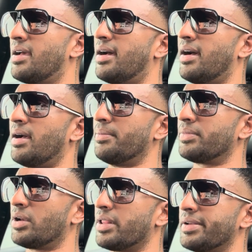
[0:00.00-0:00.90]

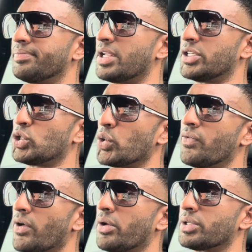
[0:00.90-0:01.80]
You know, they're too
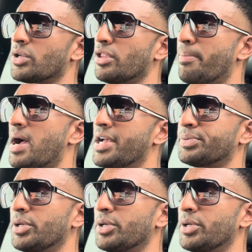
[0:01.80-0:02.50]
focused on the past,